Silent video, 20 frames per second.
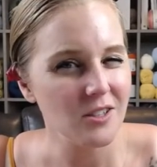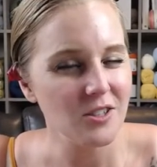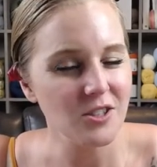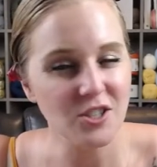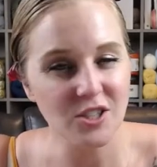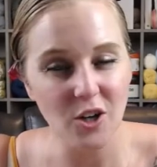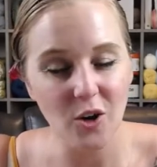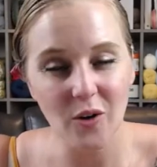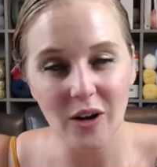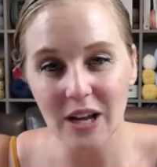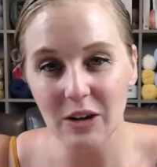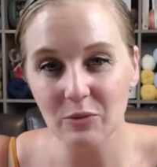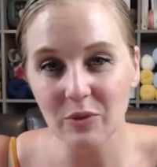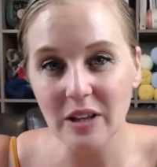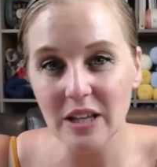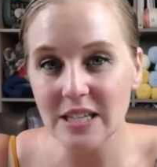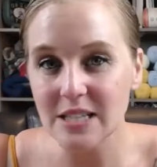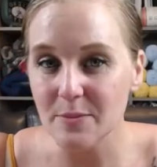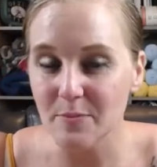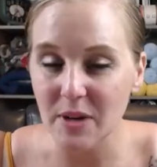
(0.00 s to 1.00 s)
So it
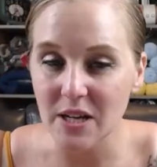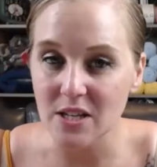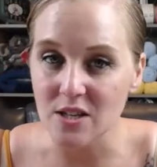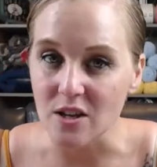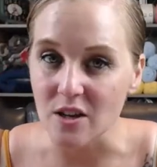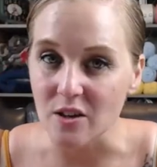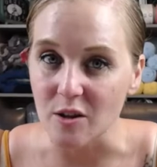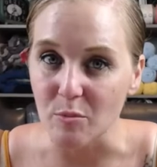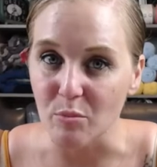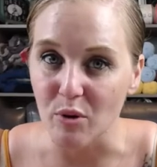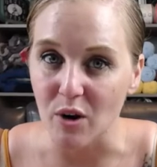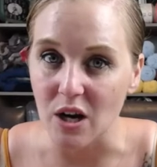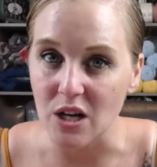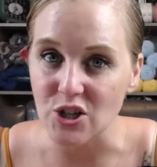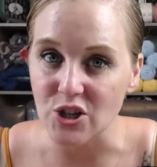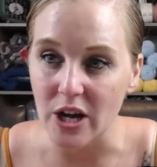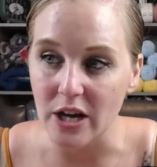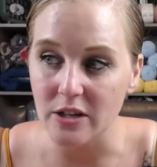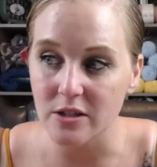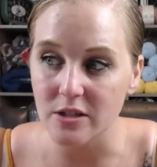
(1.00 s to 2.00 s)
really depends on the
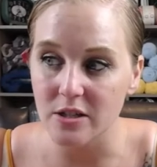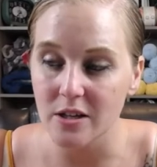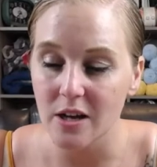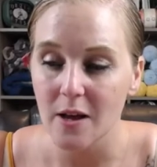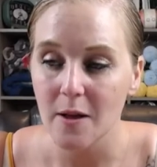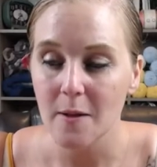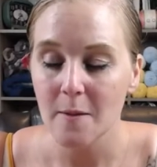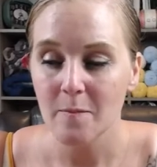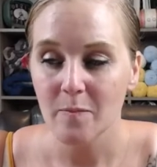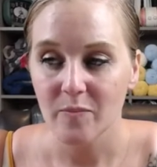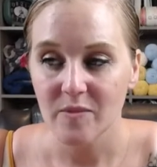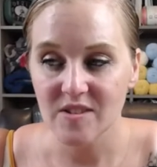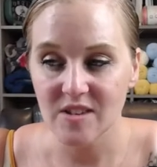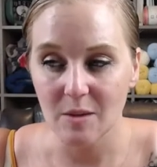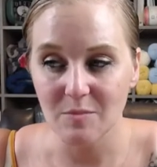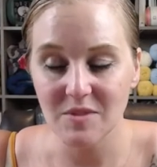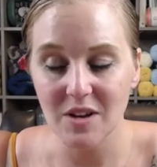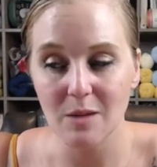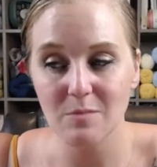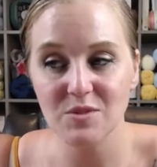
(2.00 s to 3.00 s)
project.
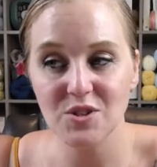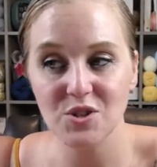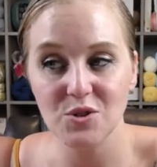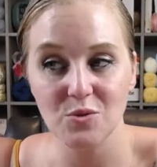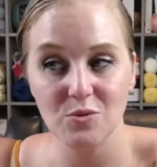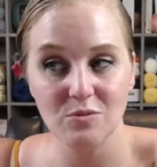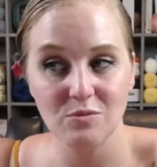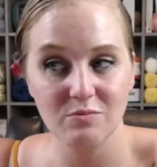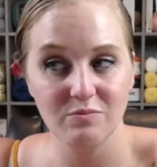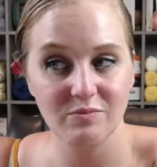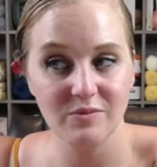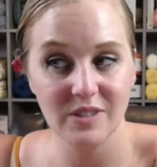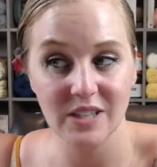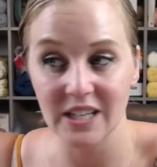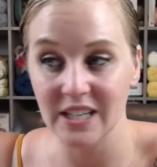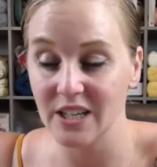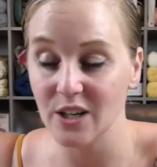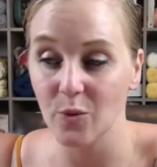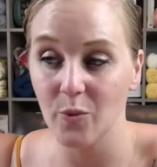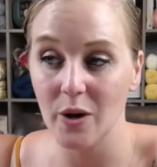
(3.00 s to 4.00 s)
Sometimes you
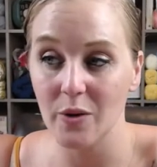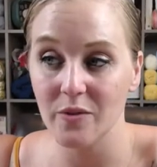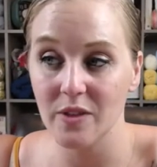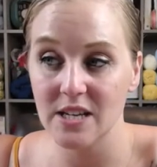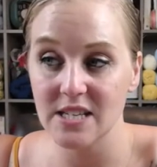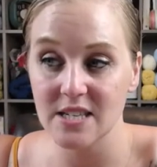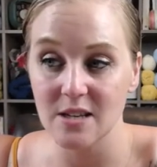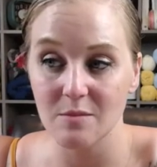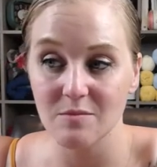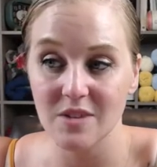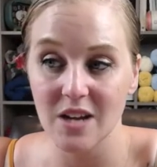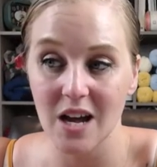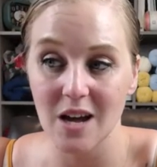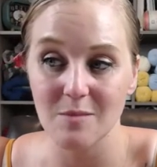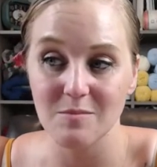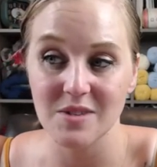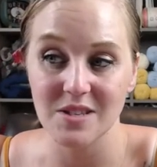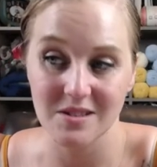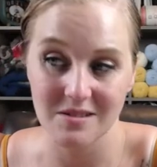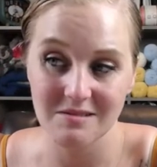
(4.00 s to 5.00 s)
can get away with it.
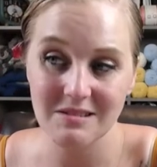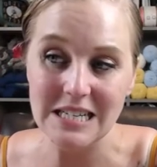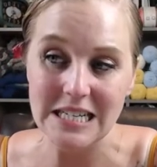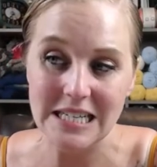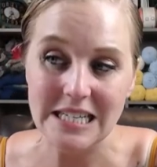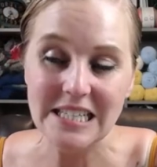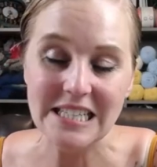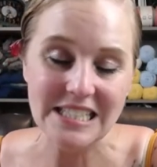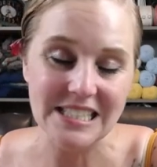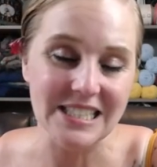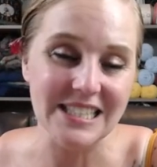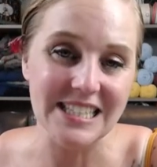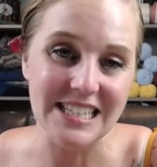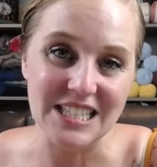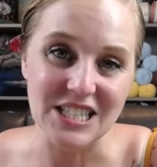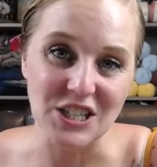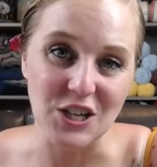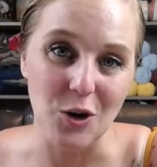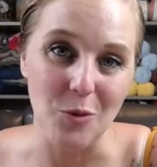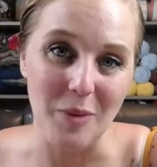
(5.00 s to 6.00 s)
Sometimes you
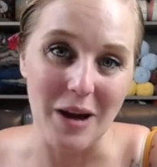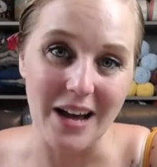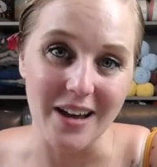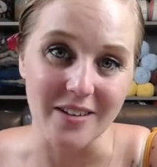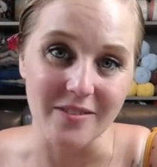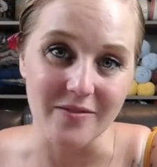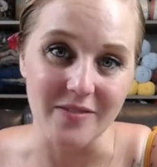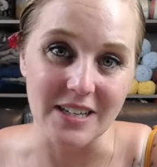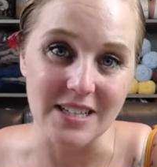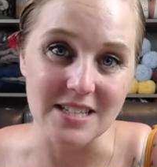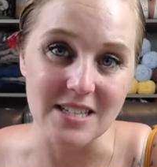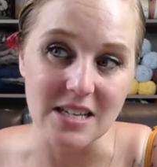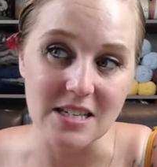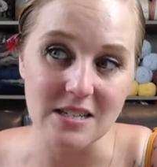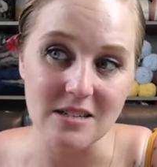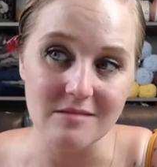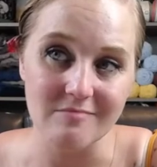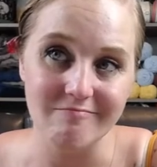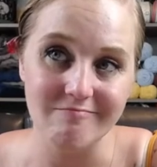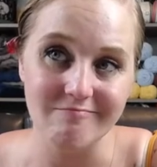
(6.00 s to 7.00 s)
need to go back and fix
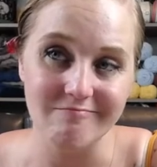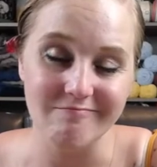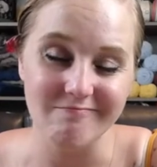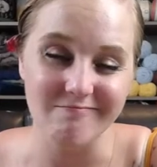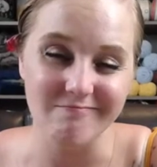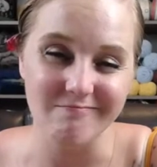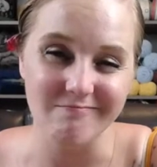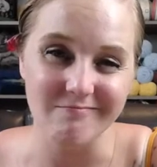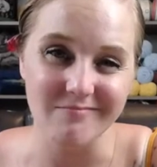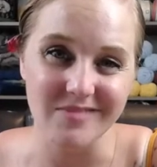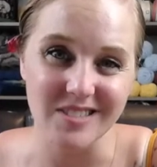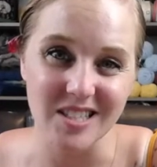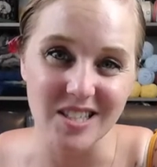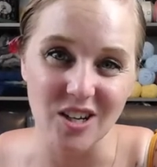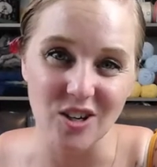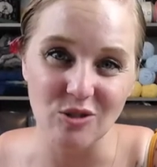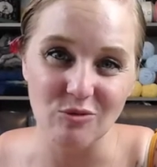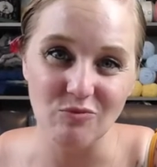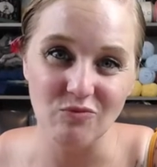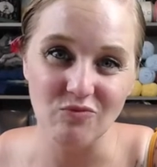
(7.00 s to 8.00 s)
it.
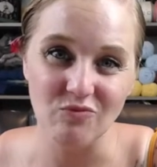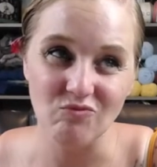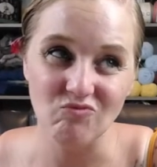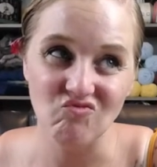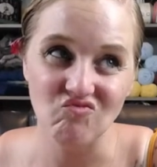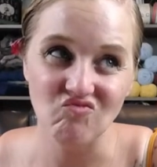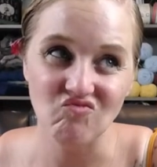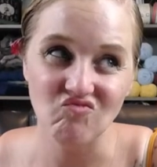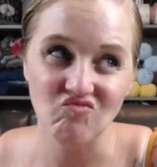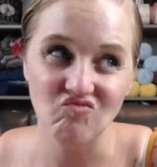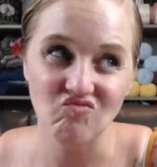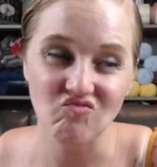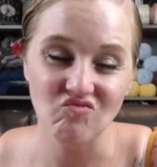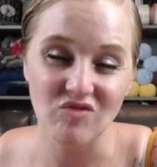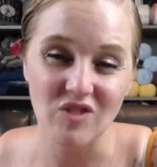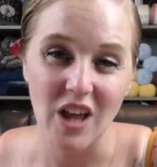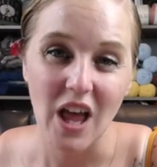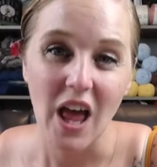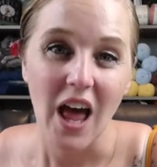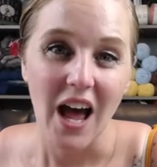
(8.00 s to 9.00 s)
So
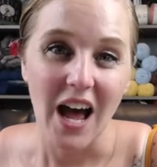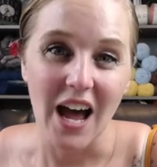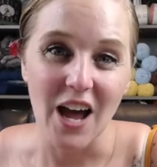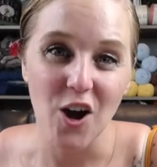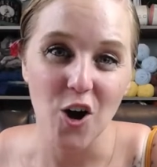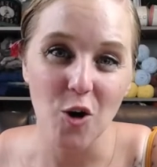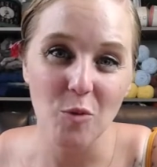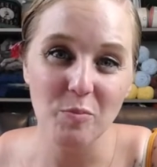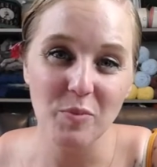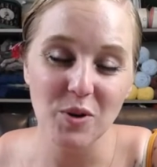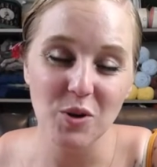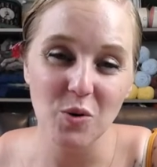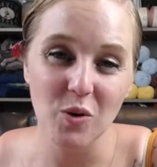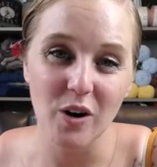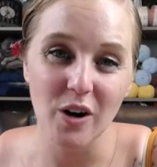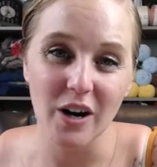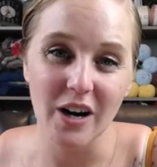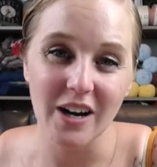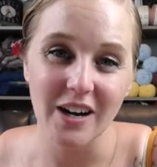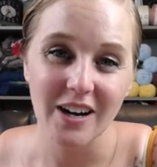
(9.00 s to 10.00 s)
I hope you
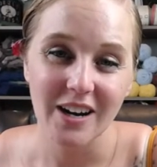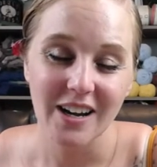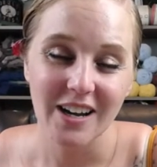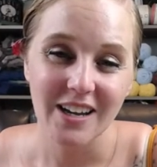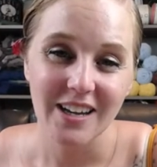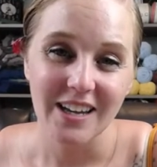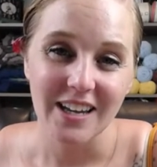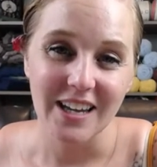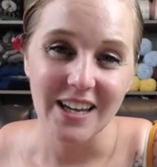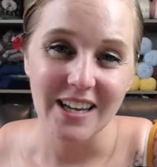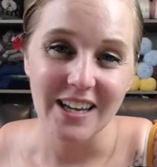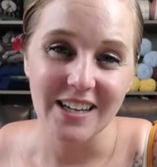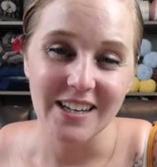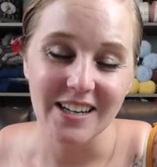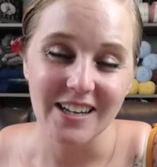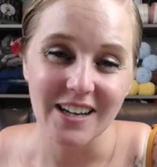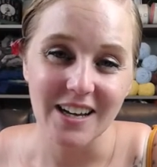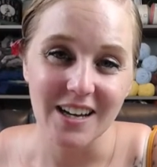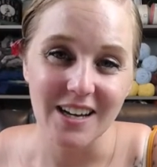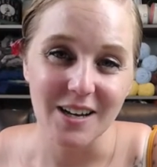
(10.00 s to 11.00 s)
are
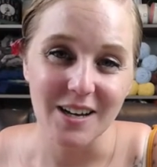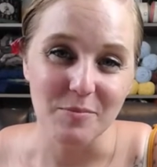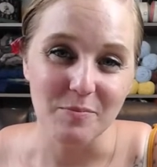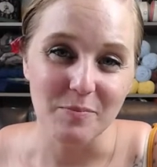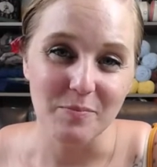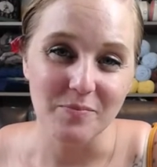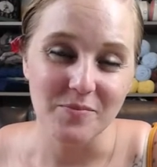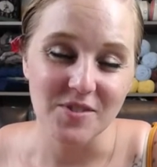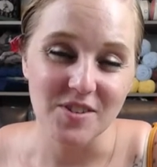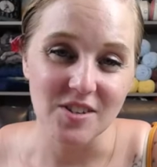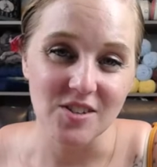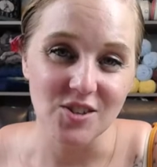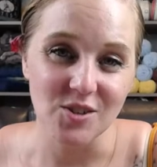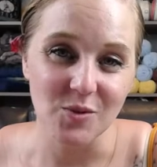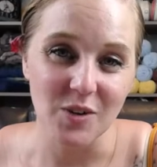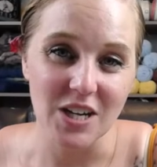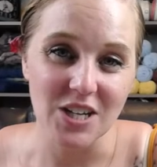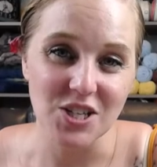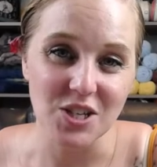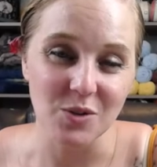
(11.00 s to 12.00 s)
in a
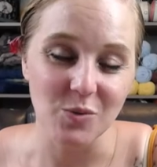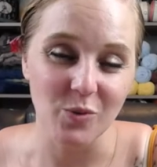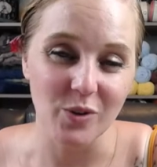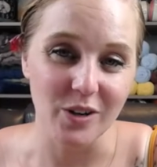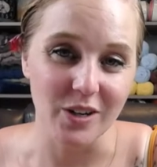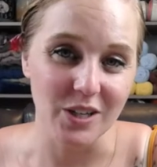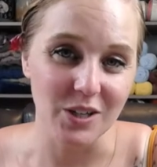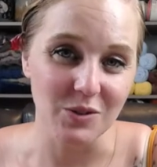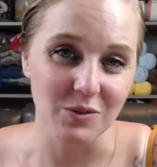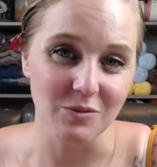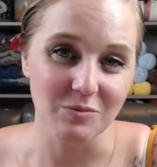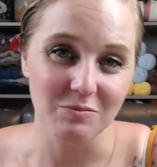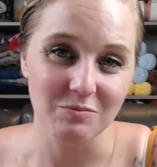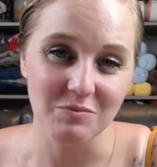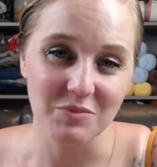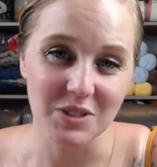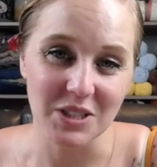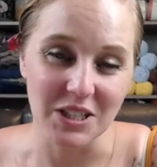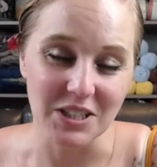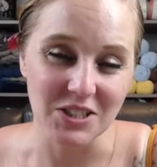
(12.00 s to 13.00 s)
situation where you
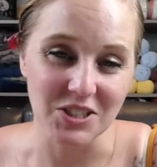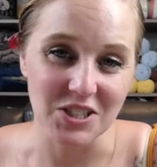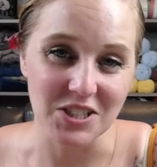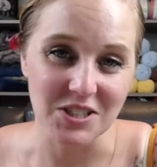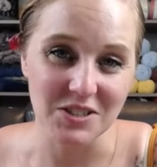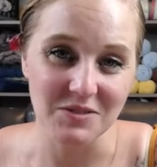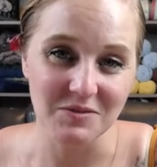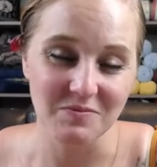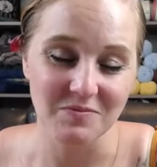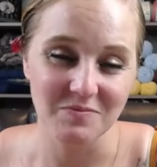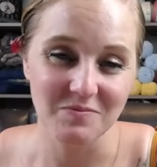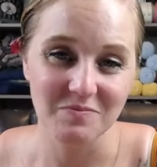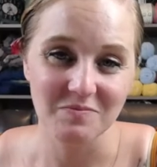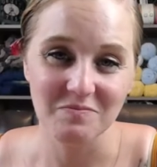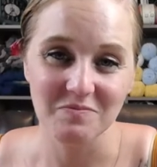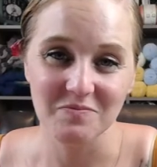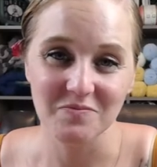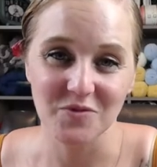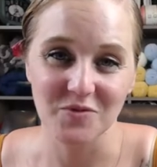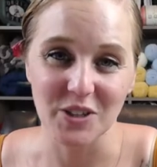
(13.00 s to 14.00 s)
can just
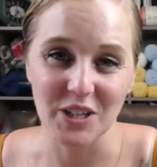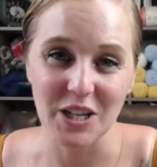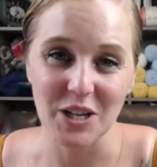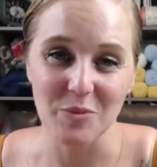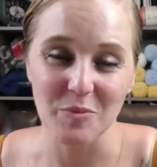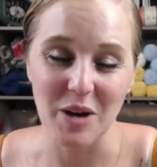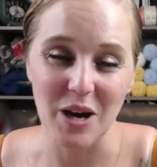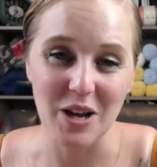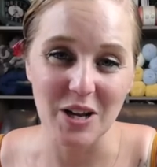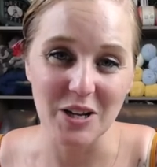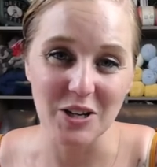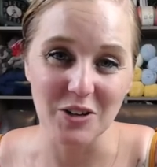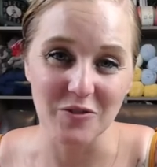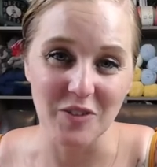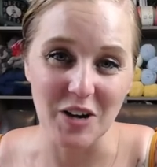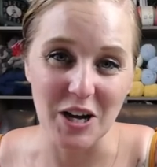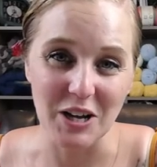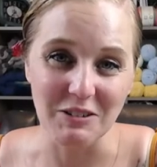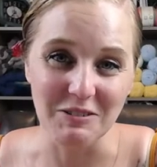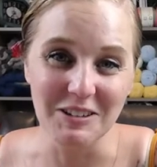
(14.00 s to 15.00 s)
forget about it. You're
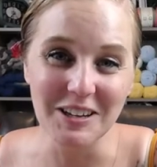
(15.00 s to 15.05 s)
fine.